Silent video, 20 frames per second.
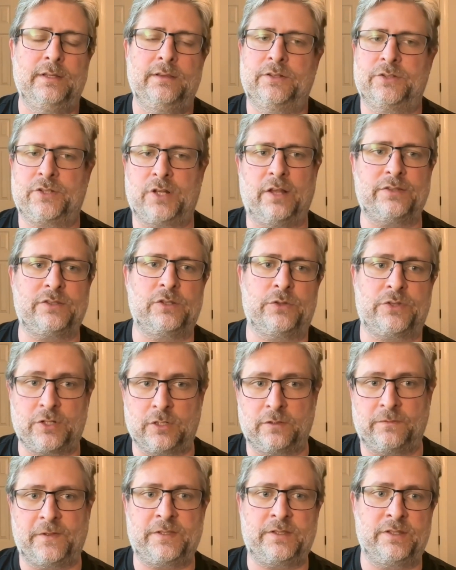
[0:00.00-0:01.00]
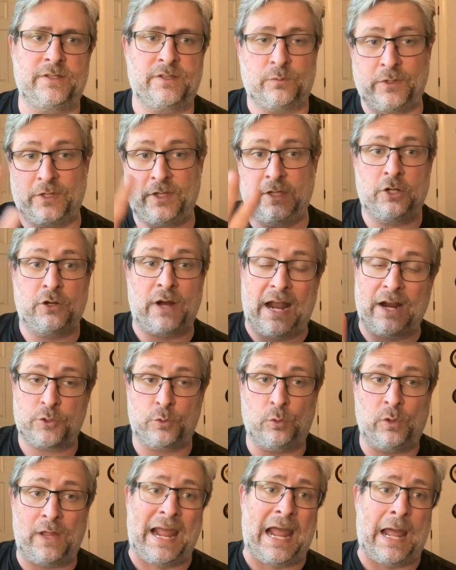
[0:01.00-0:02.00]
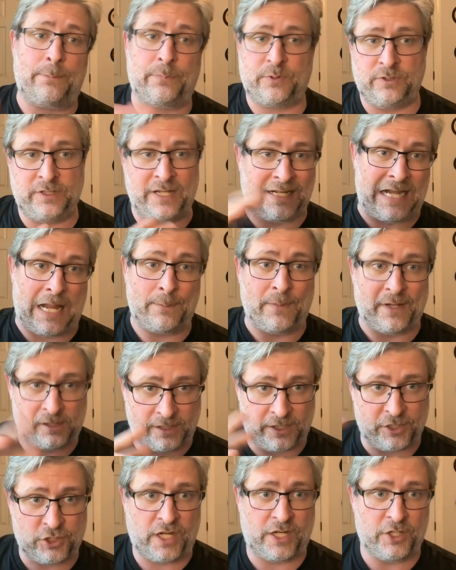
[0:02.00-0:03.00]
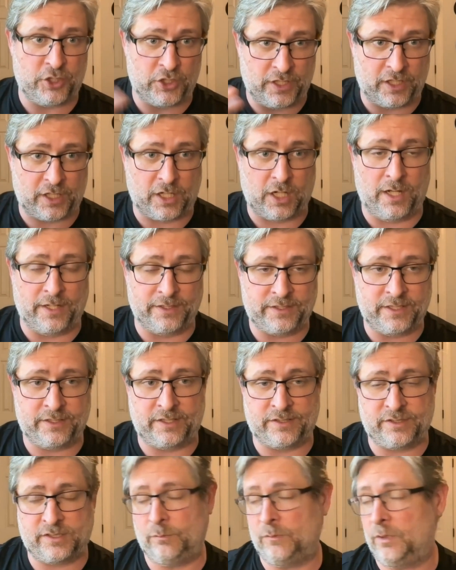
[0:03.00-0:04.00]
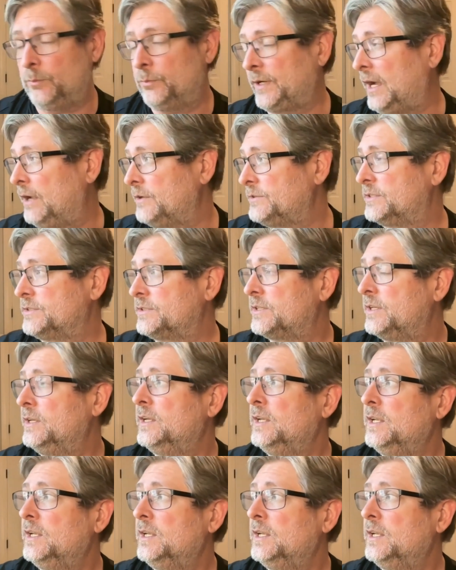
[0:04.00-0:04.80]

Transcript: There's also surfaces within your actual app, dynamically changing the content as someone browses.